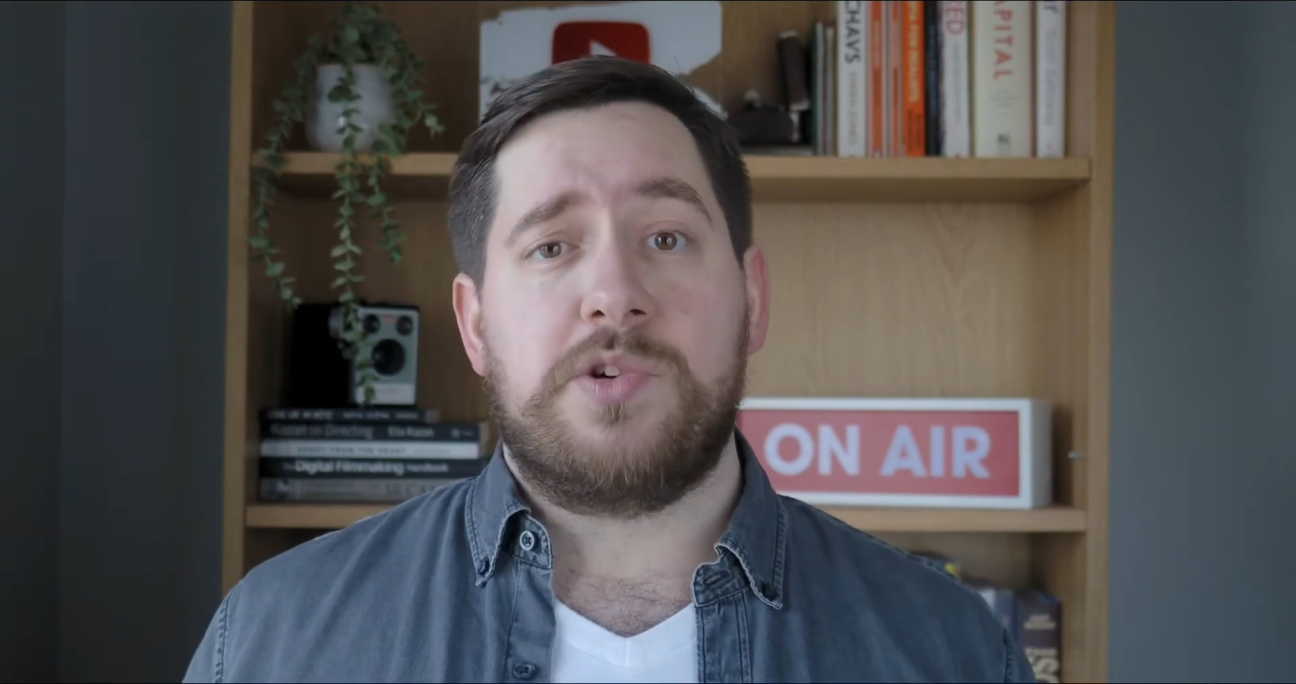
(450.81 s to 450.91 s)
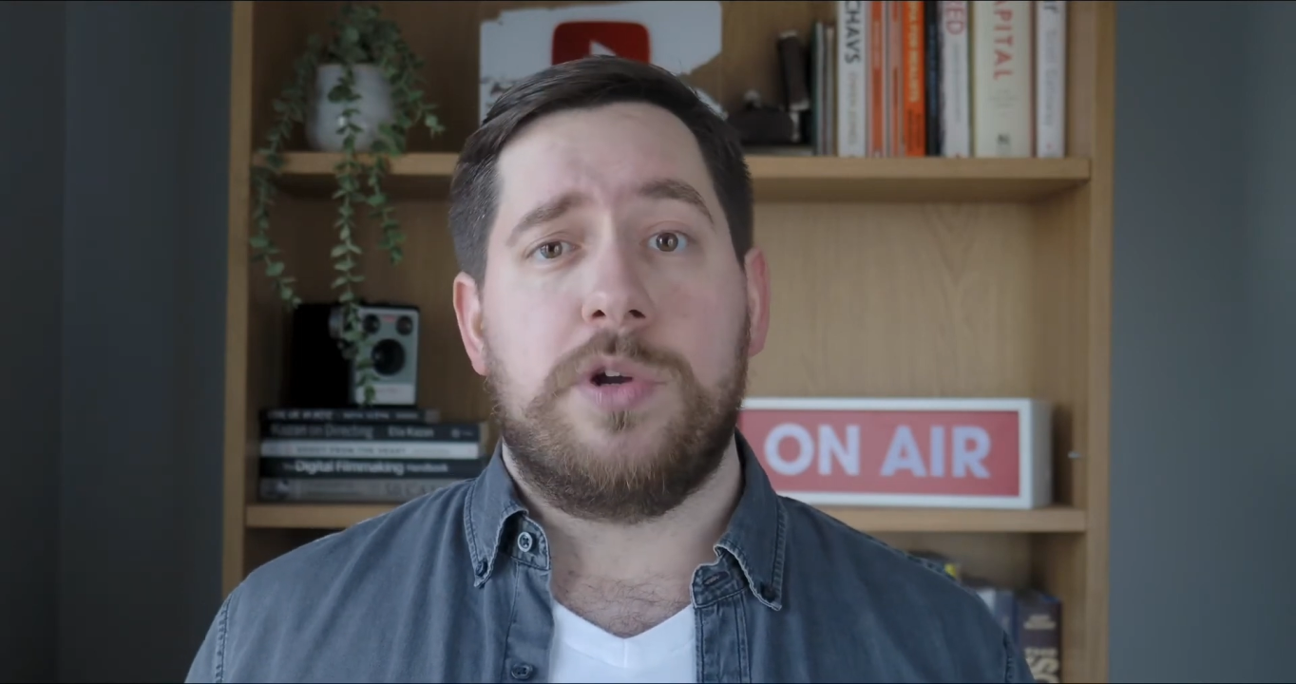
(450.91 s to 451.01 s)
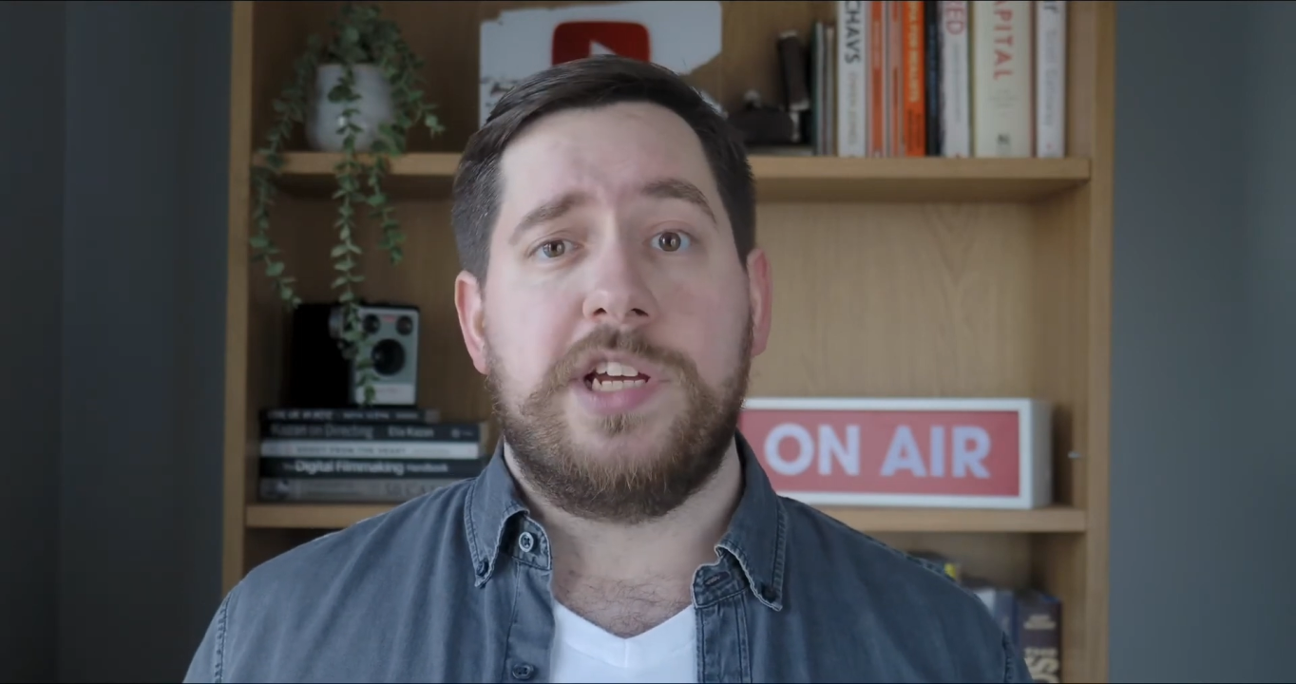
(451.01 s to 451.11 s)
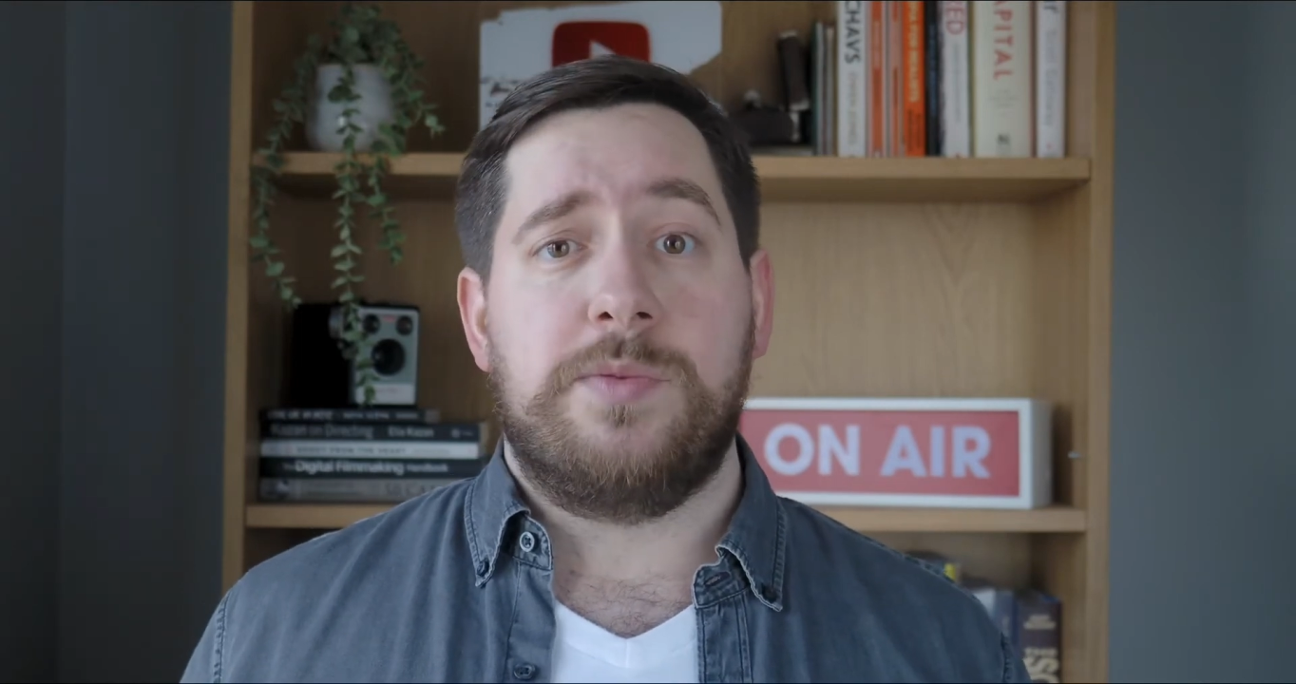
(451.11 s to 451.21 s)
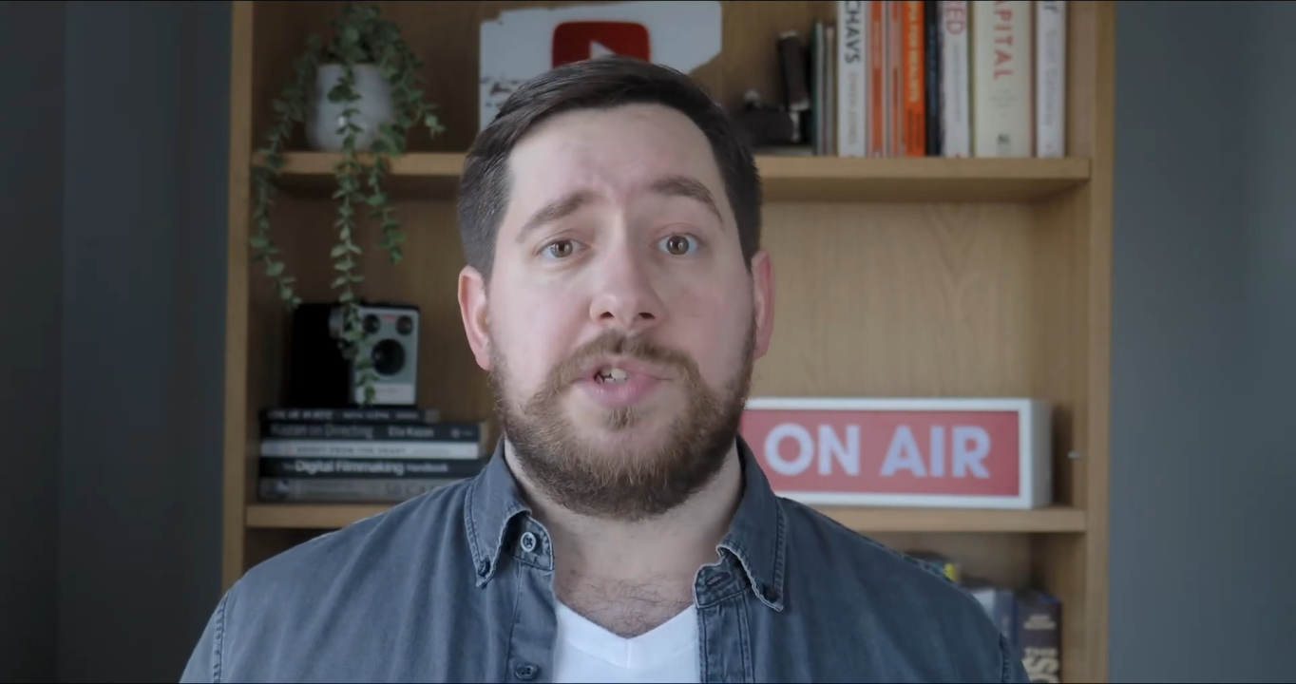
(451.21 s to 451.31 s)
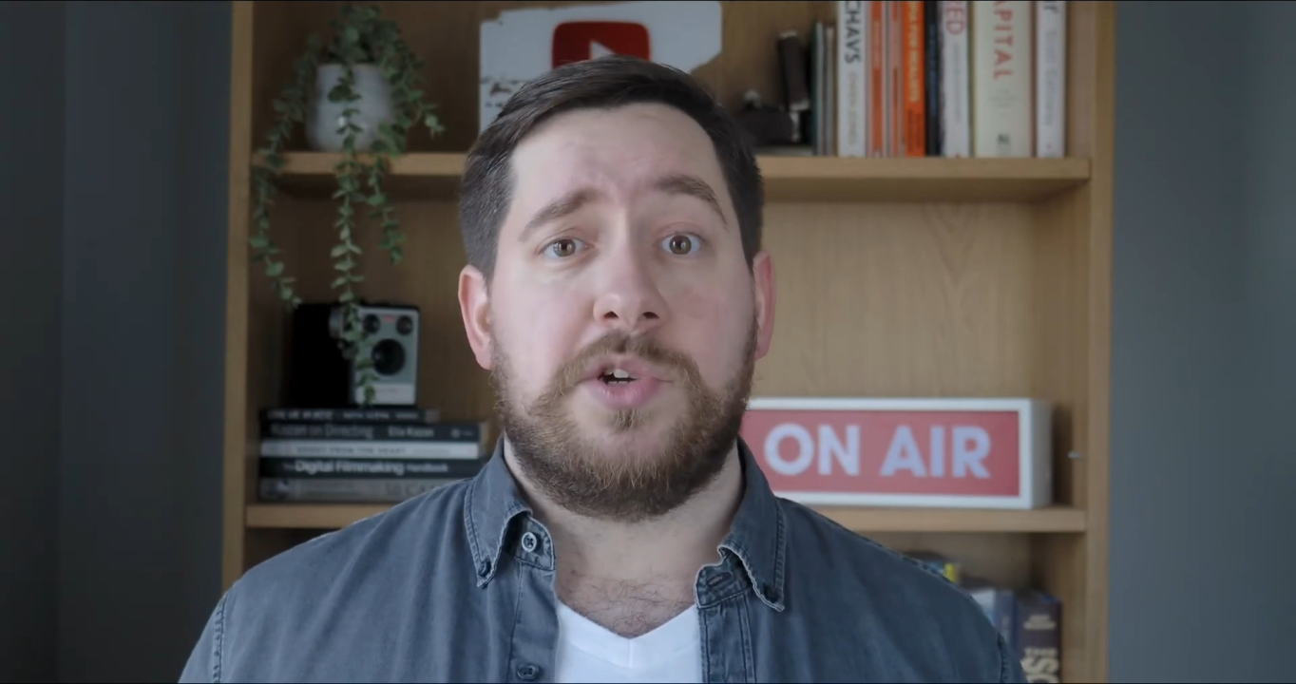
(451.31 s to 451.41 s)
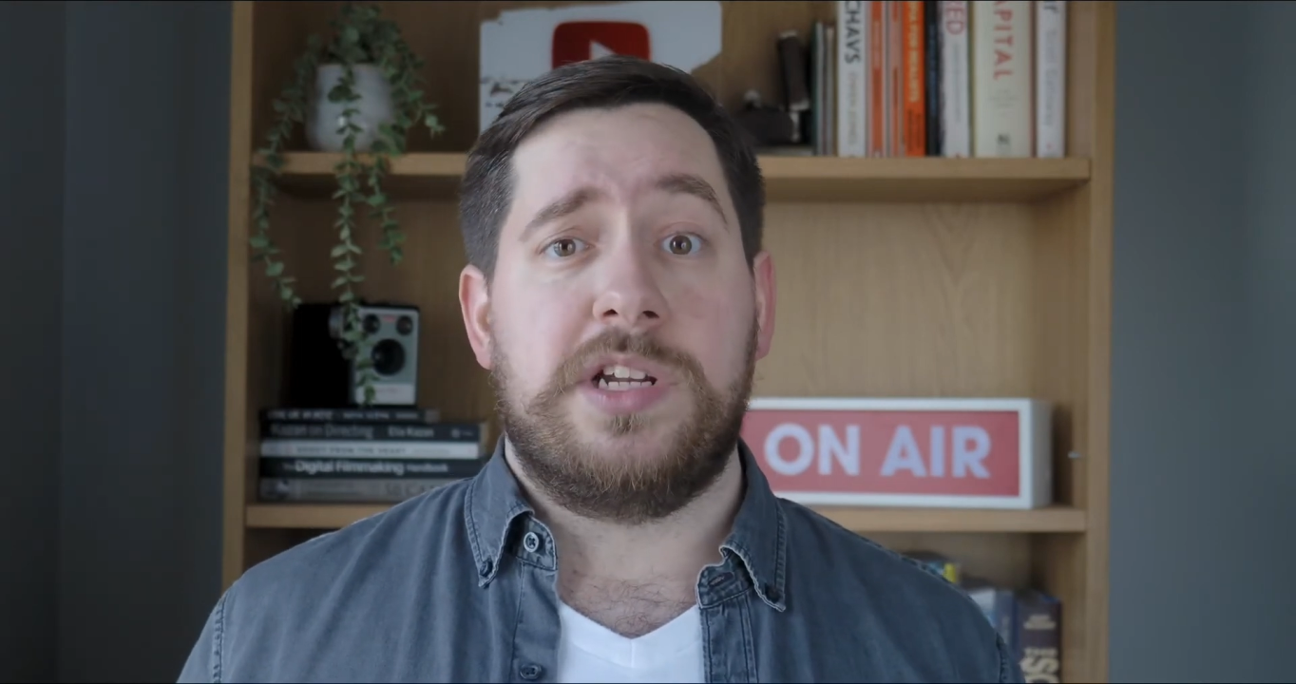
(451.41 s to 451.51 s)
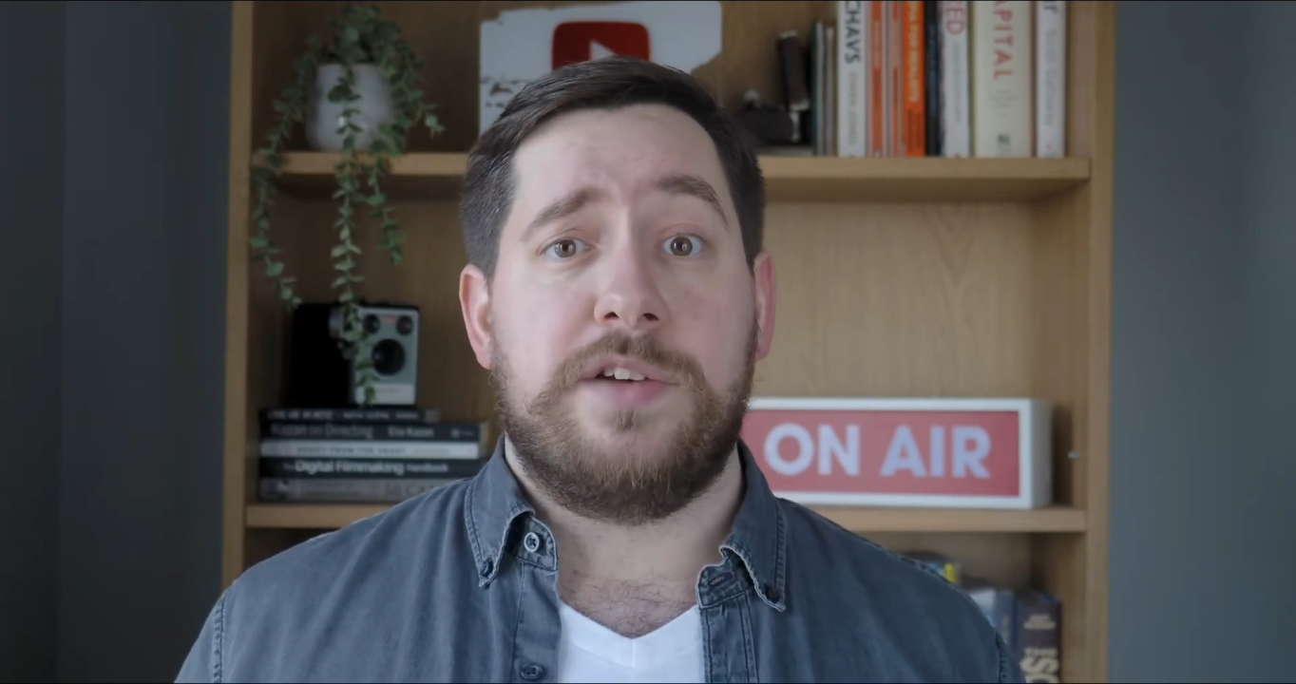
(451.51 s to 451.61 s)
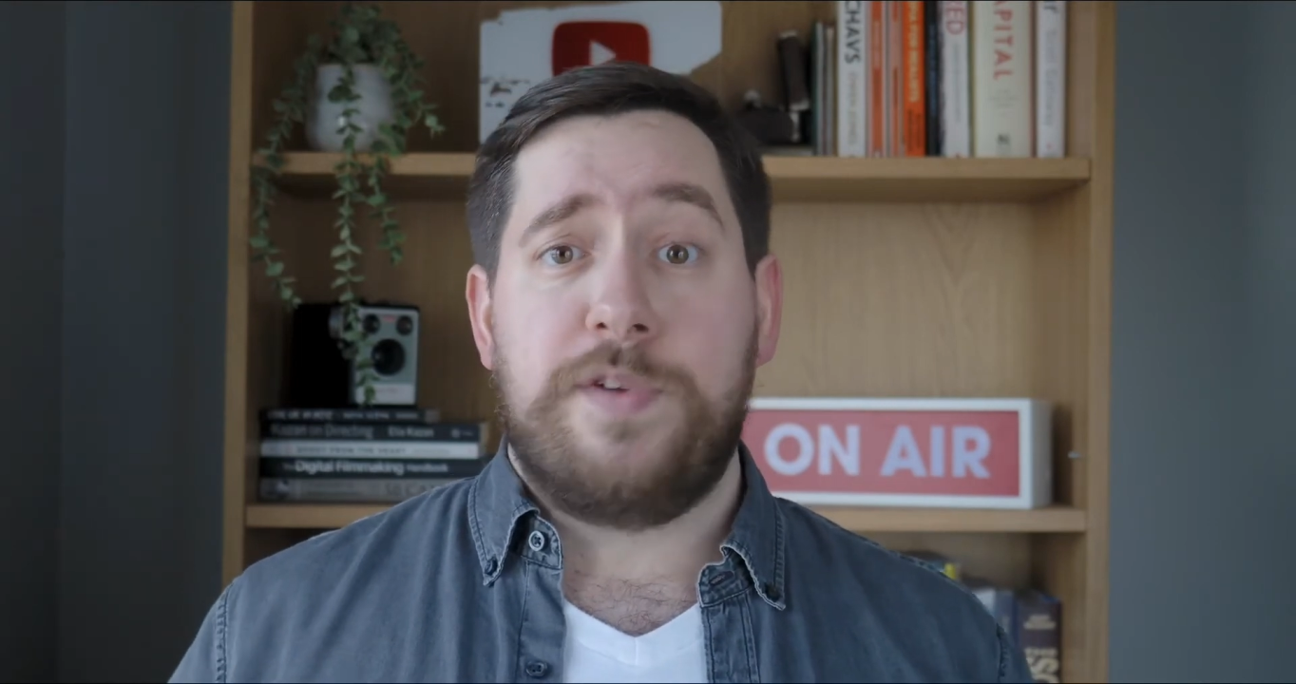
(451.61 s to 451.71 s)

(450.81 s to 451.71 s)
quality was good enough